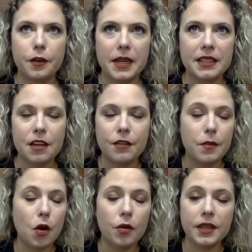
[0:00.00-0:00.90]
For
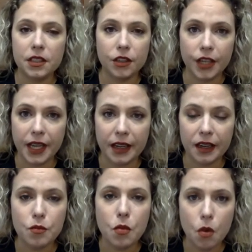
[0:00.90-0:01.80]
myself, I'm always
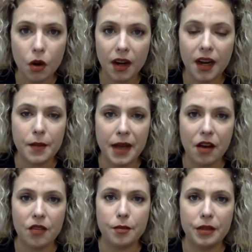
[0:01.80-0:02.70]
learning more
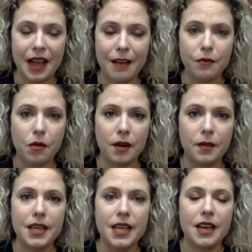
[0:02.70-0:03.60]
about the
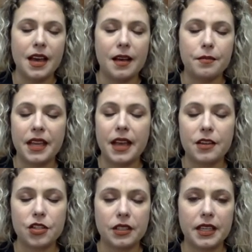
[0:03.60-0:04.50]
platform.
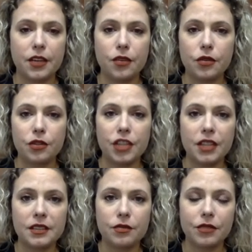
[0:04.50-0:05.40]
Google
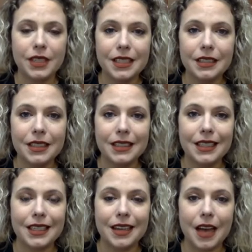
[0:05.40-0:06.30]
just recently
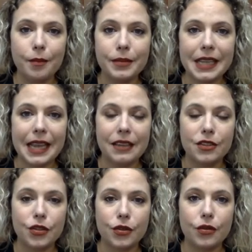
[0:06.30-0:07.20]
did an
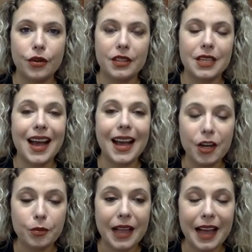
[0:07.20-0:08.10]
update to their
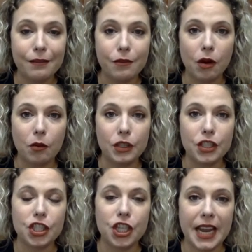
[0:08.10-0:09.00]
entire platform,
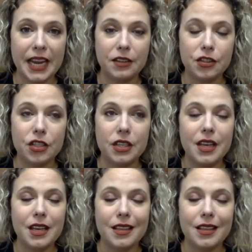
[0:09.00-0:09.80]
which changed